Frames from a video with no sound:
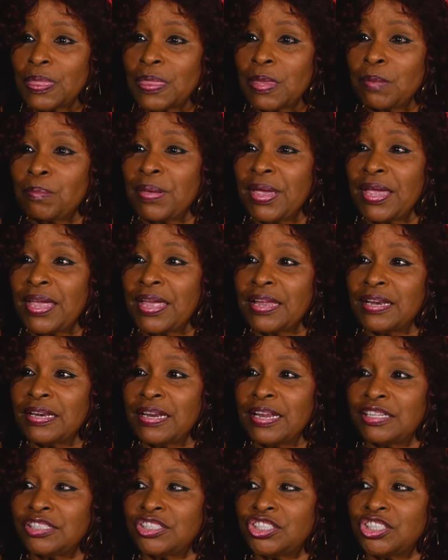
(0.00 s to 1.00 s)
the
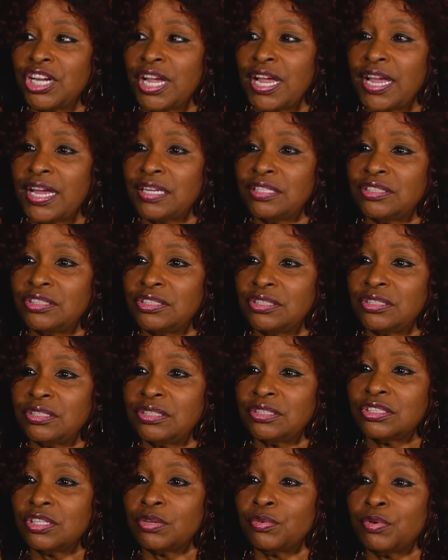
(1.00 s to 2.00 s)
band had changed
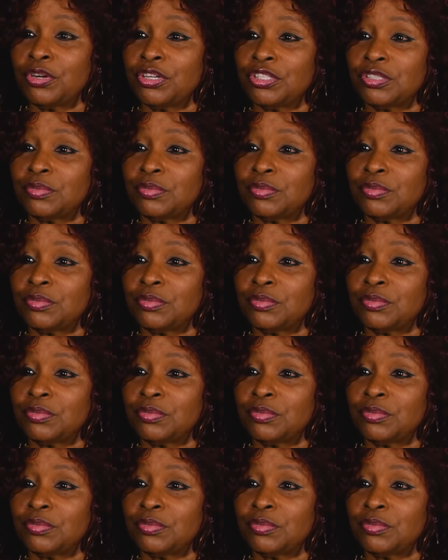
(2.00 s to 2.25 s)
there weren't